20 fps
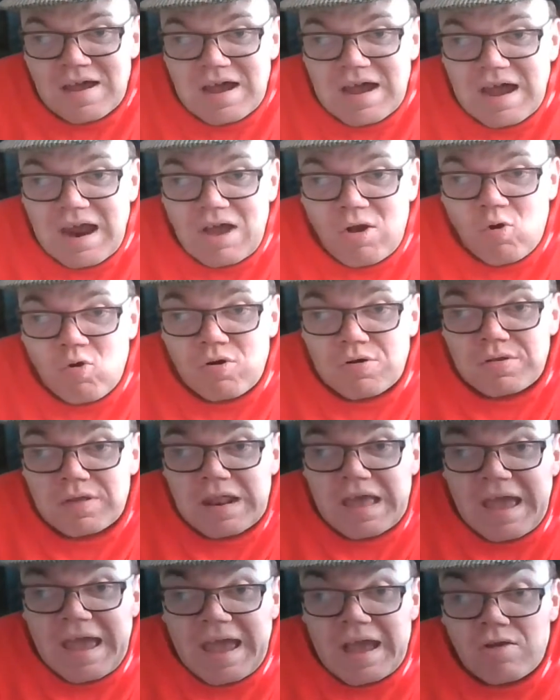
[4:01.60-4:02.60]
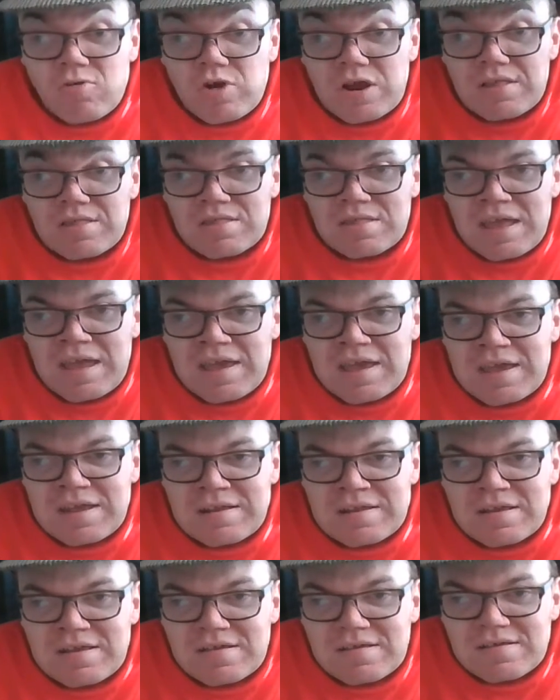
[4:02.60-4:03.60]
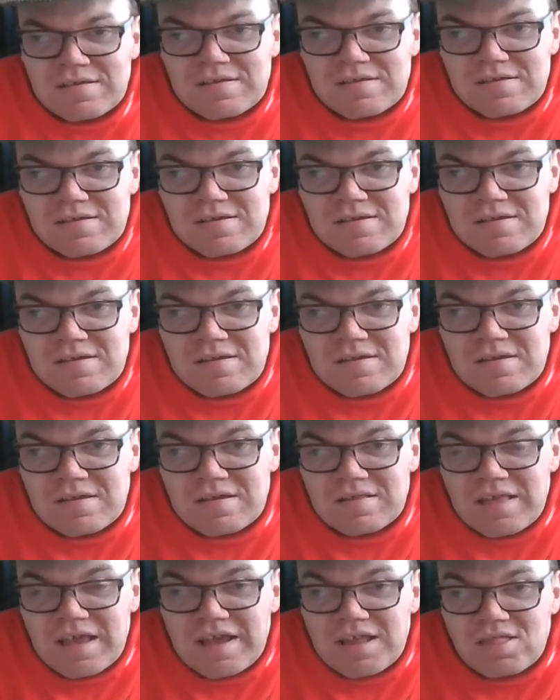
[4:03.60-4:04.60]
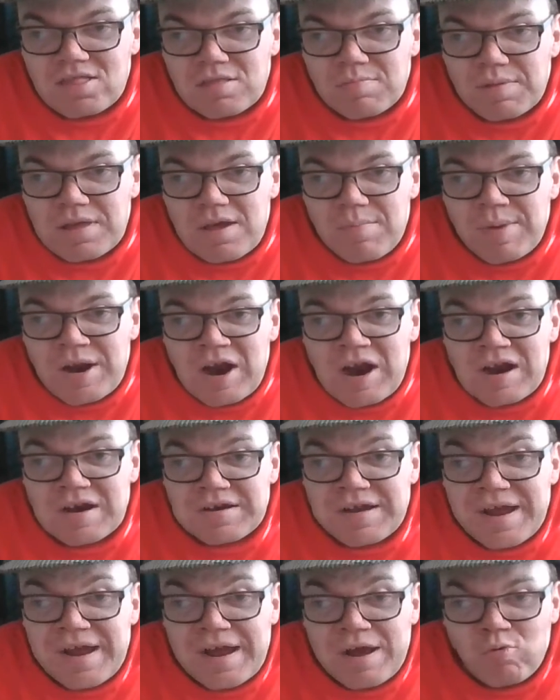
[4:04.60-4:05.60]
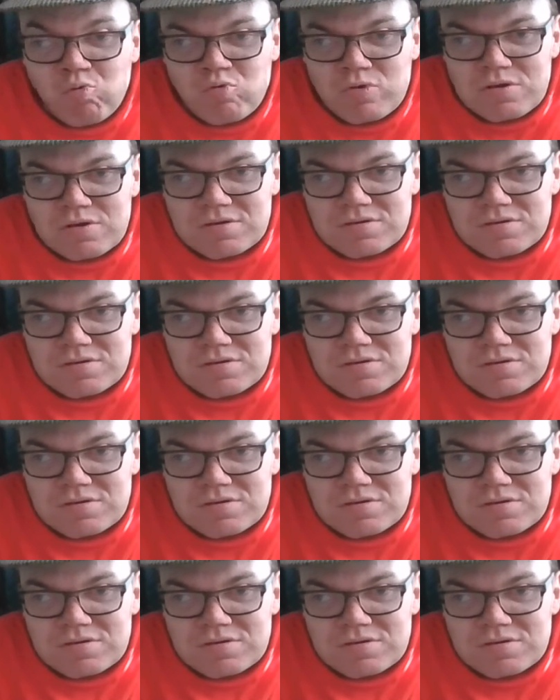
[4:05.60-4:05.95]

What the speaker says: And according to the end credits scene, they get split apart now.